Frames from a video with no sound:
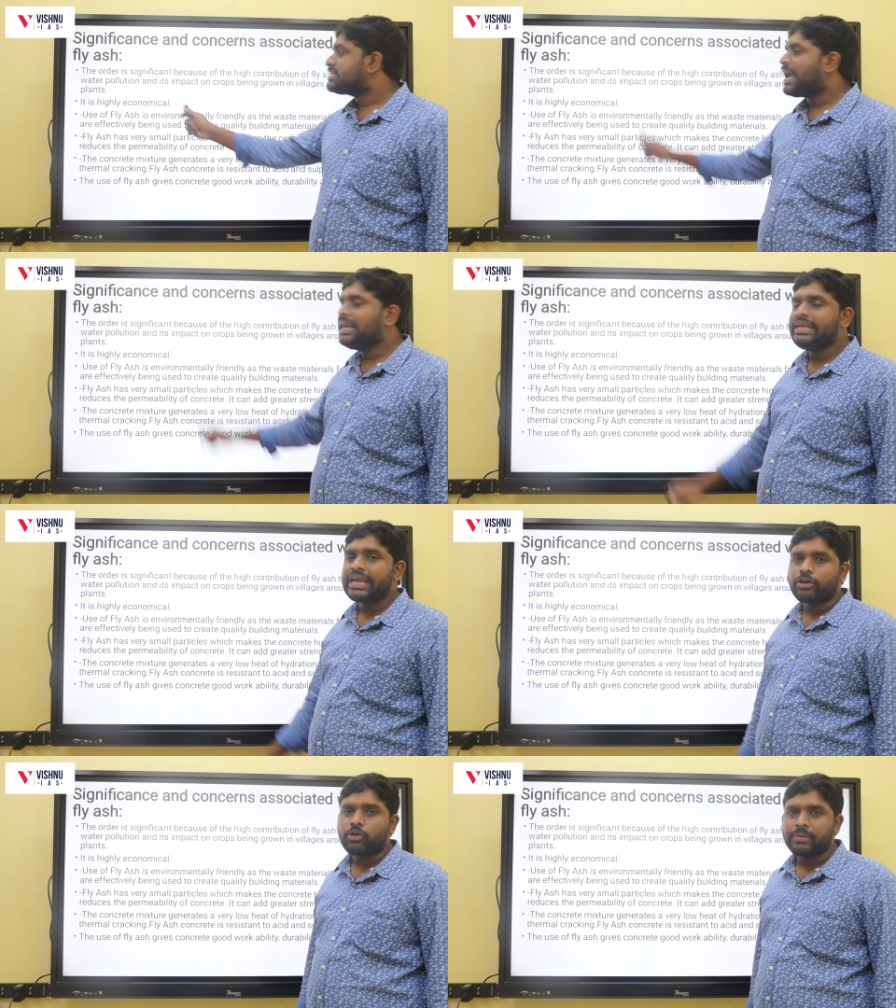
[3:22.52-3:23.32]
It is
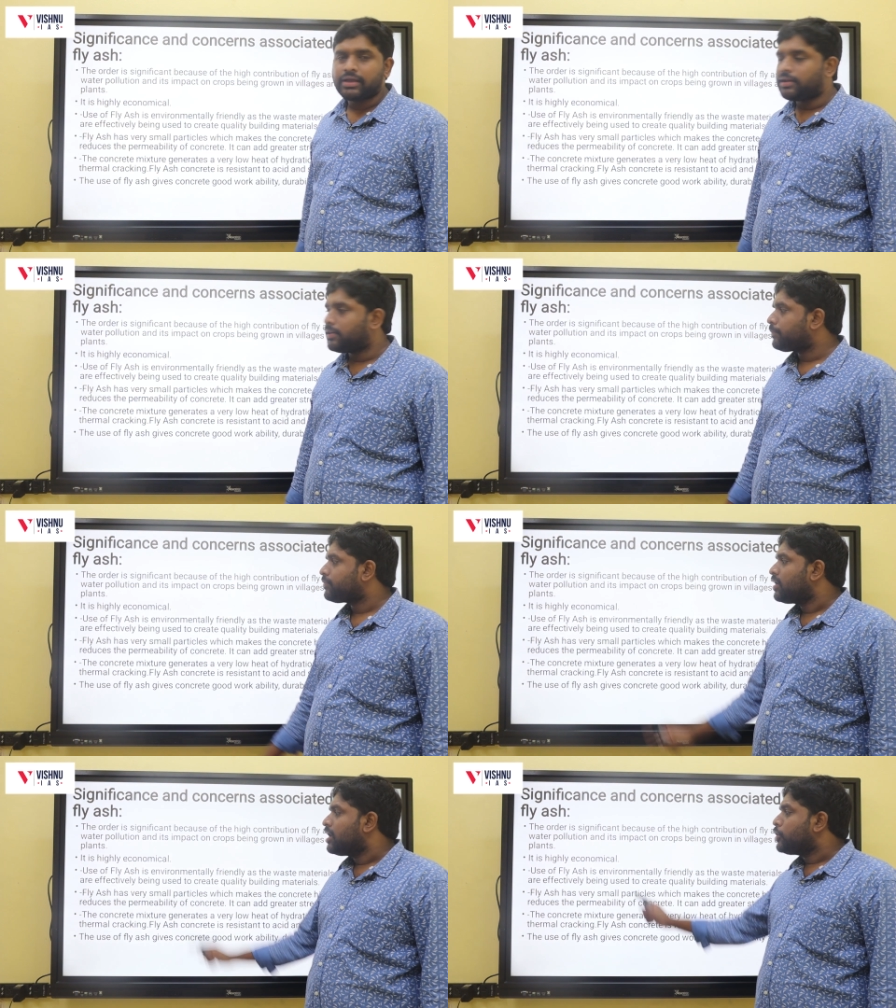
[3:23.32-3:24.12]
highly economical.
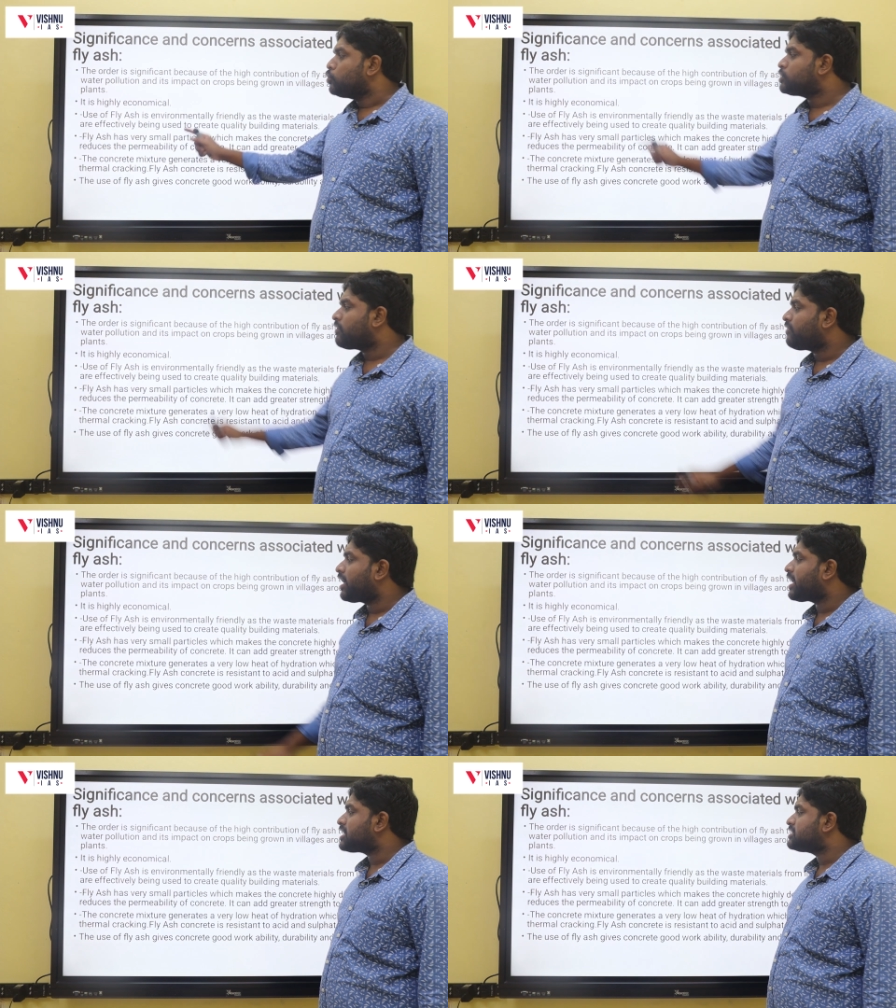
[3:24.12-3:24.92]
Use of
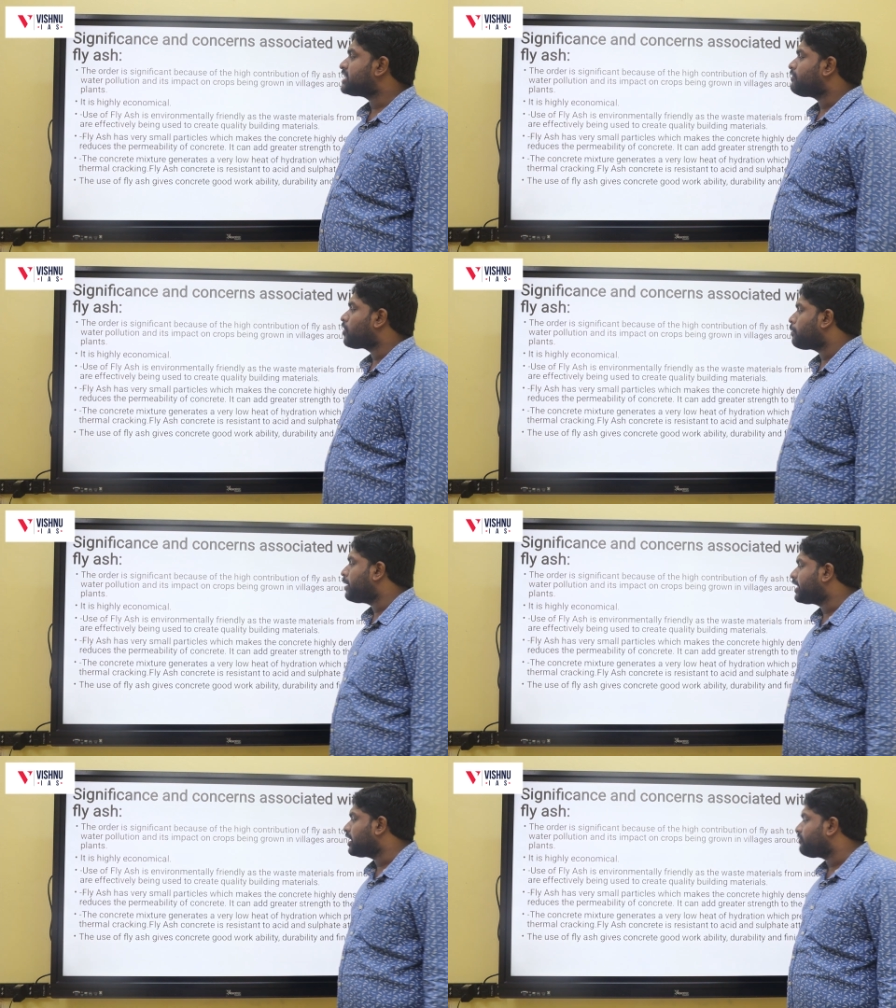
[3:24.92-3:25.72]
fly ash is
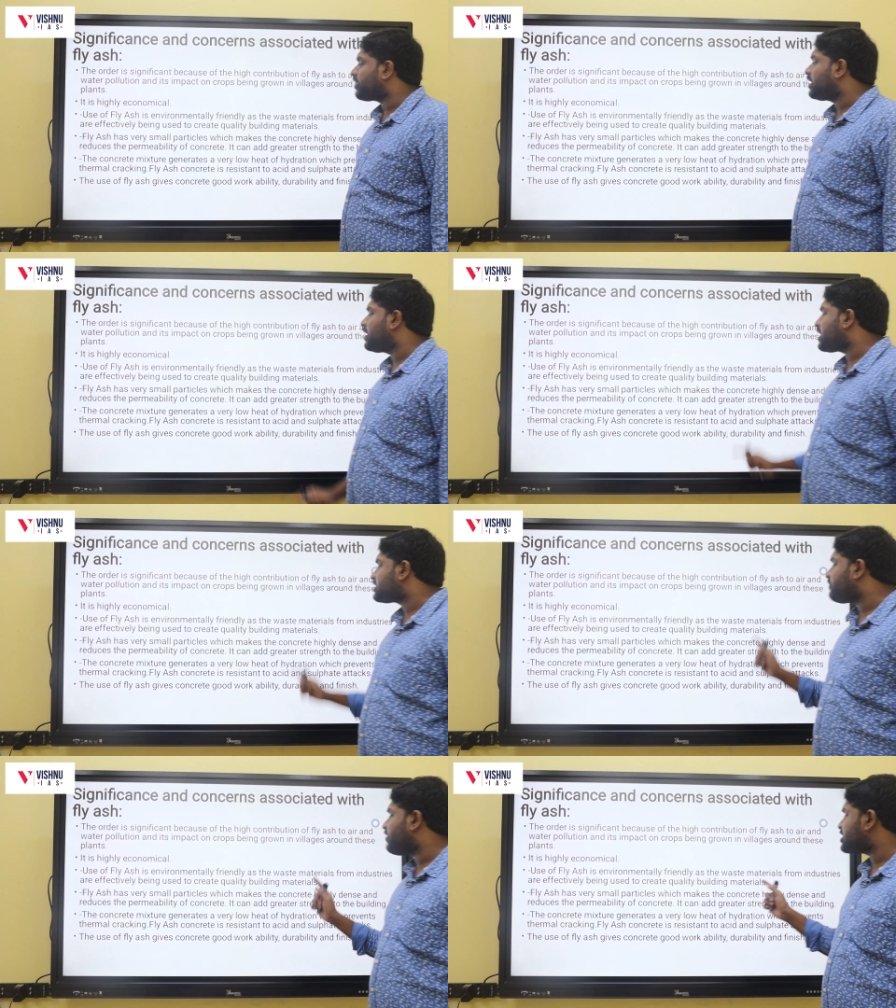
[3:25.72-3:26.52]
environmentally
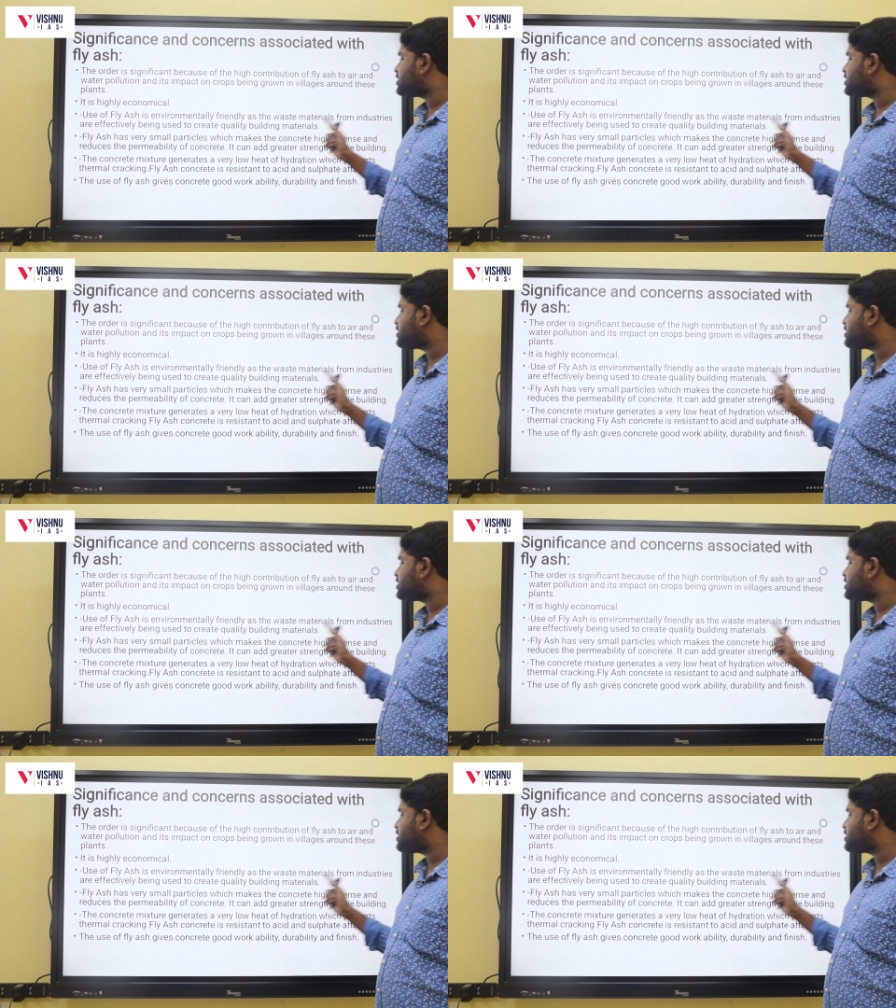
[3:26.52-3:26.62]
friendly as the